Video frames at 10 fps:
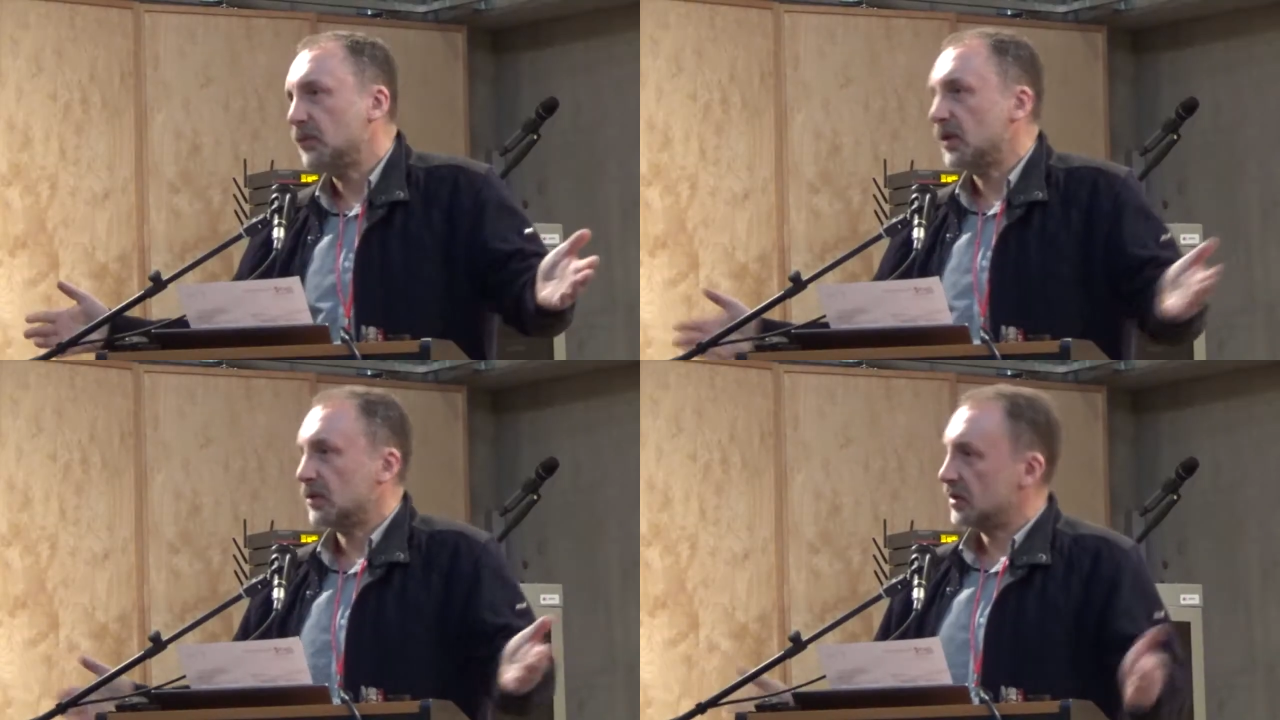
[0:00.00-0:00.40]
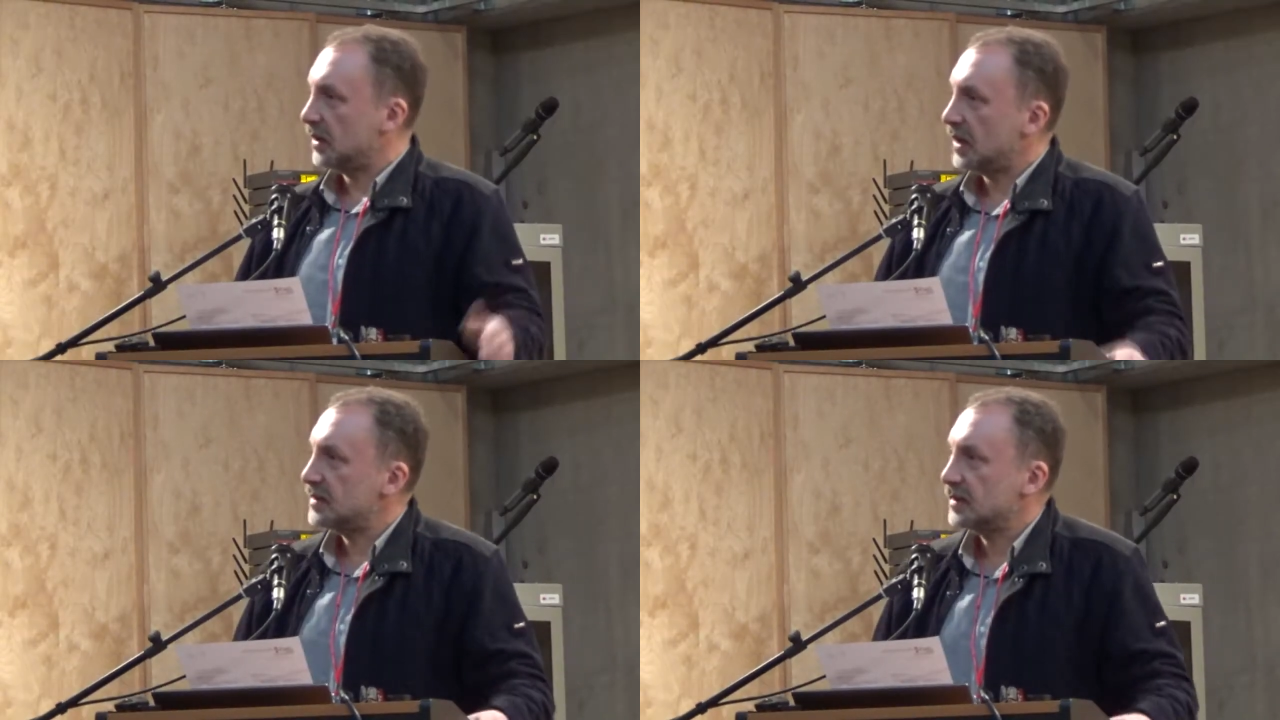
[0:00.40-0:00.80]
we are
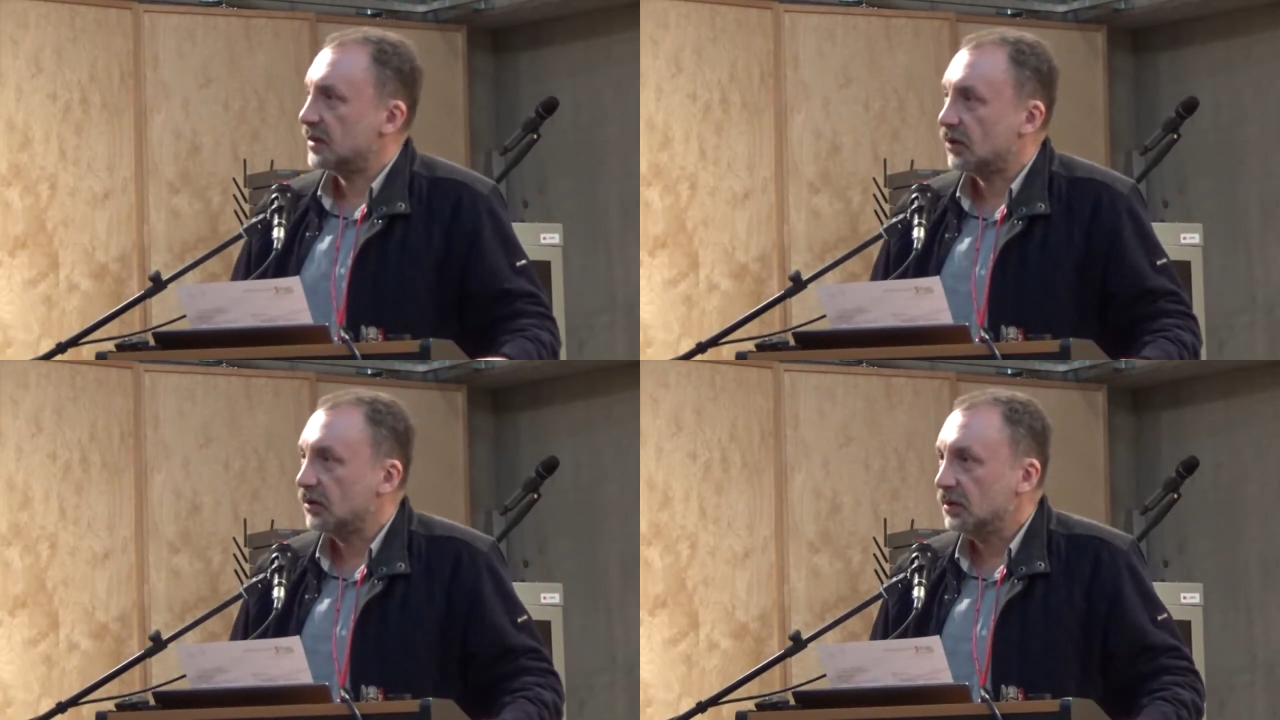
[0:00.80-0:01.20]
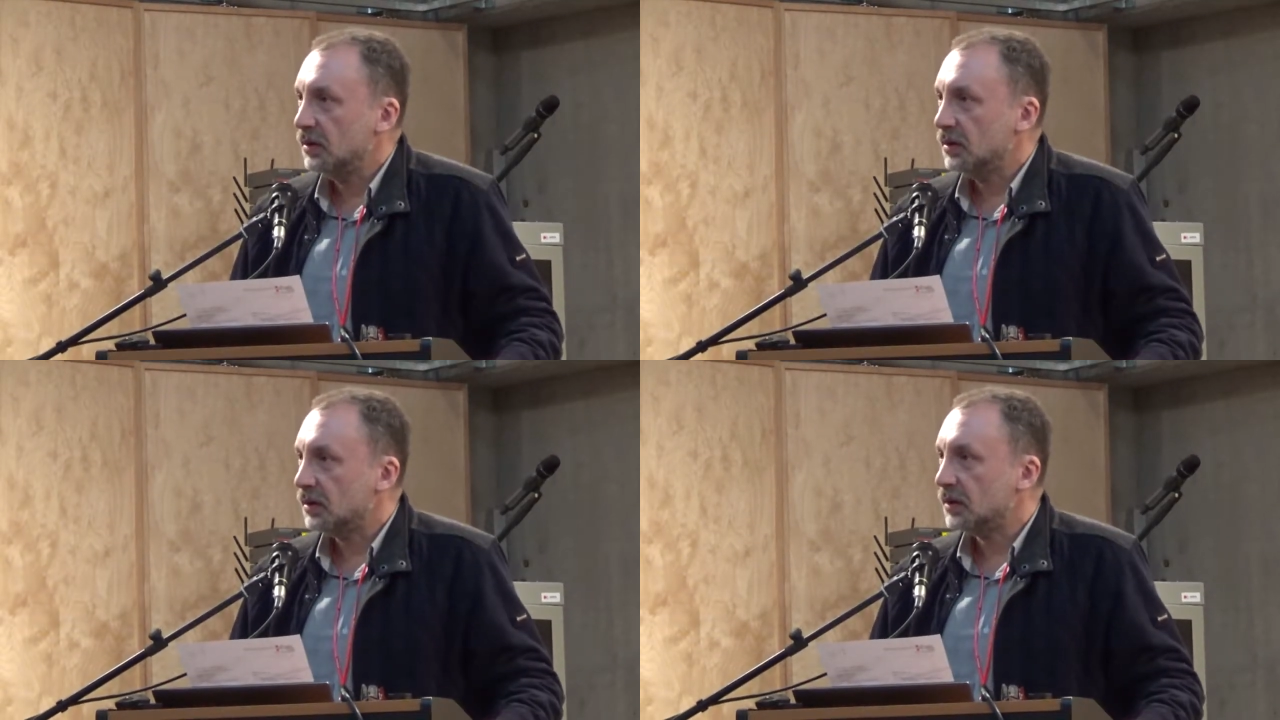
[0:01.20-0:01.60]
organizing the
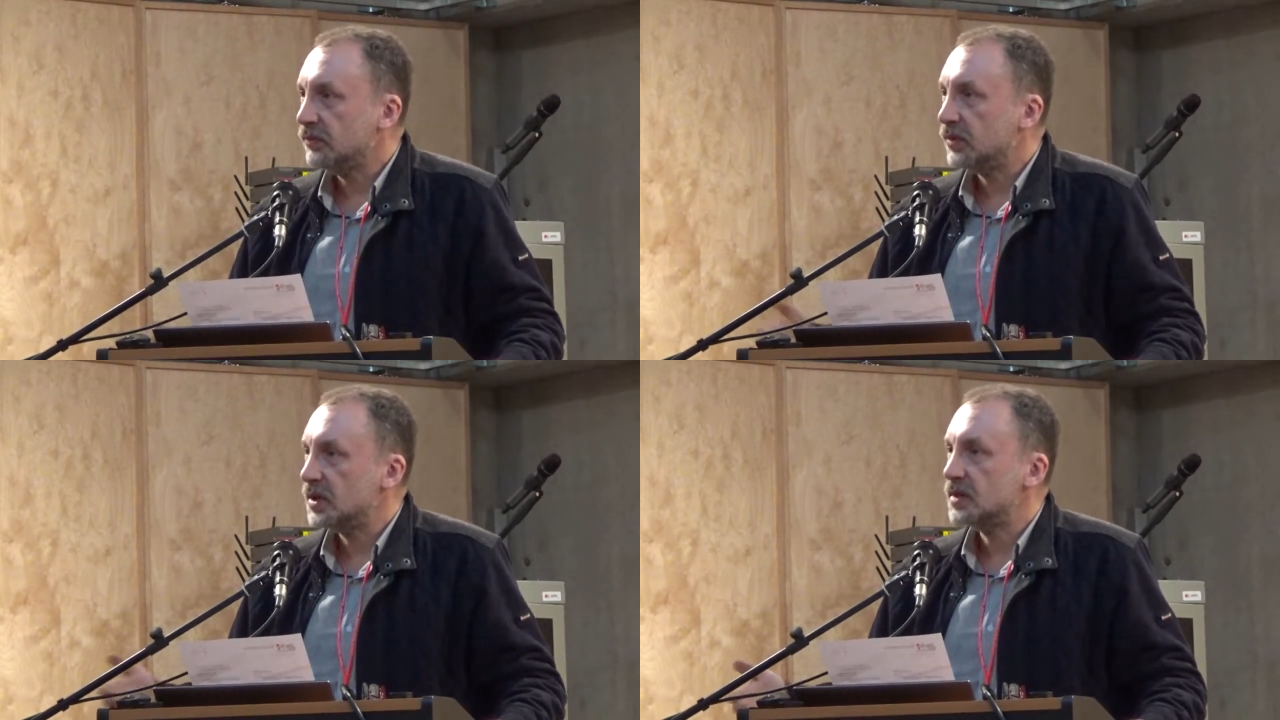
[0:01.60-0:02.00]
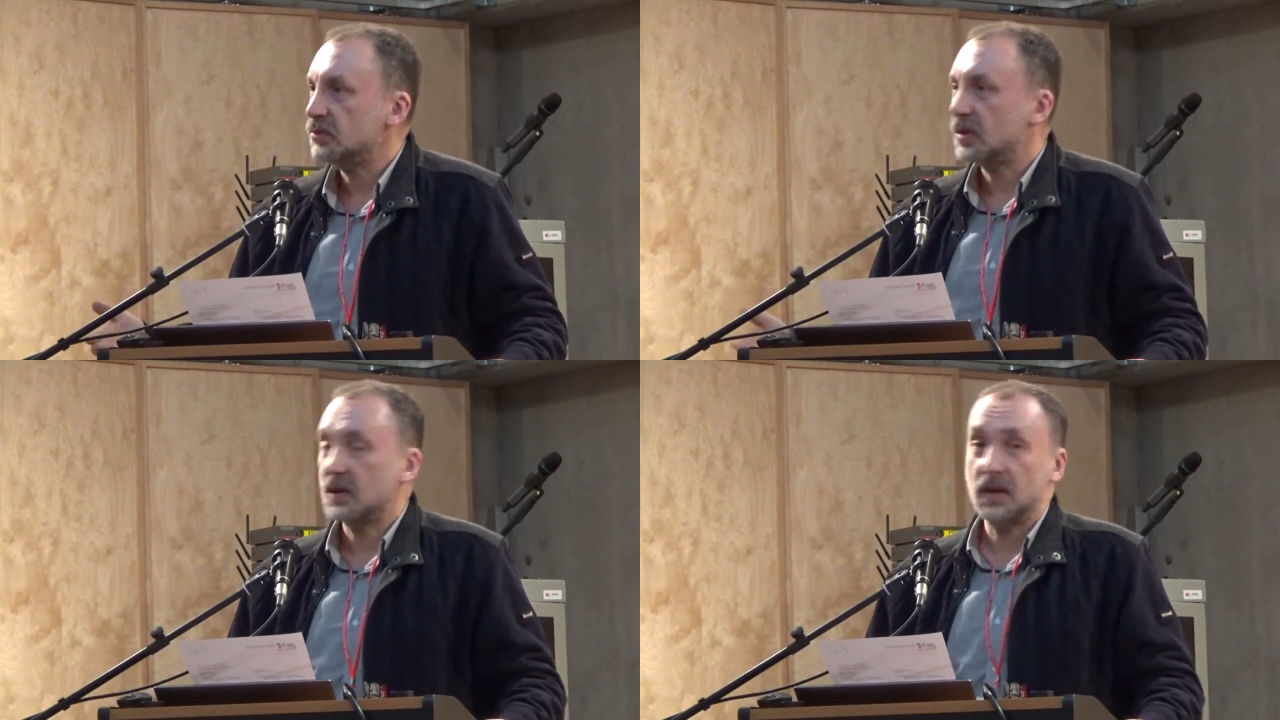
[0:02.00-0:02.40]

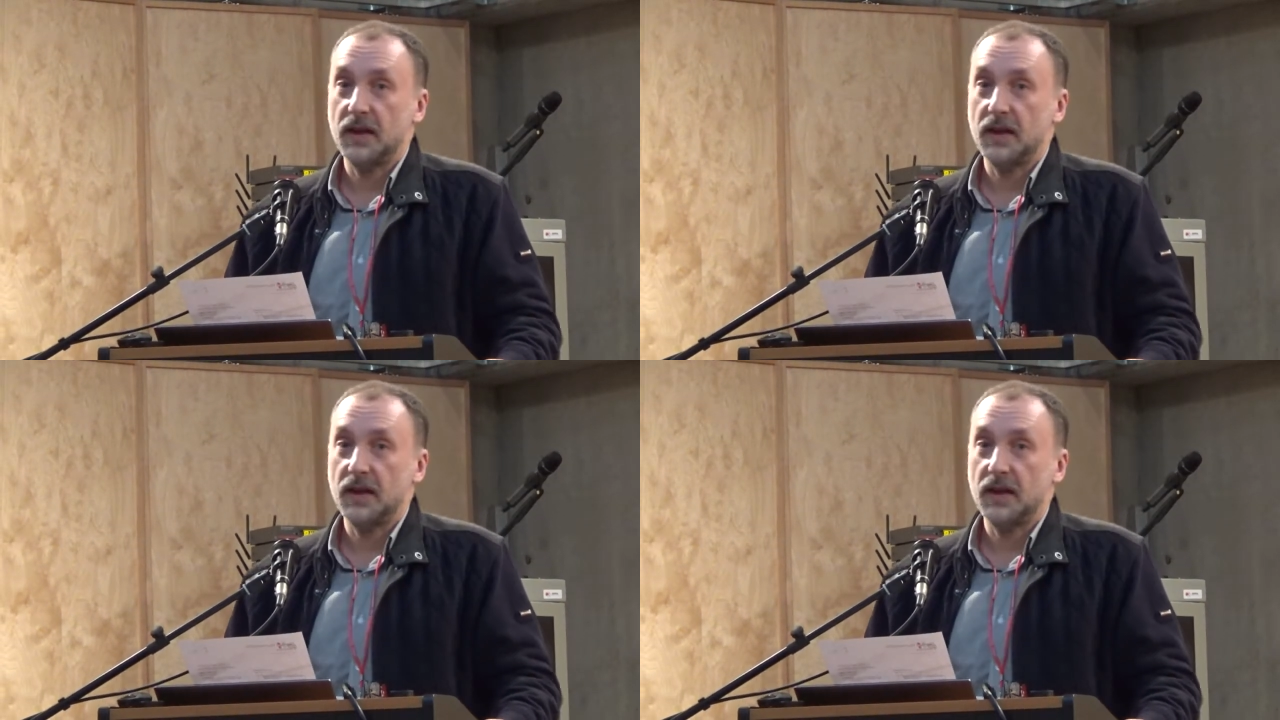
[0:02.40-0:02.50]
conference where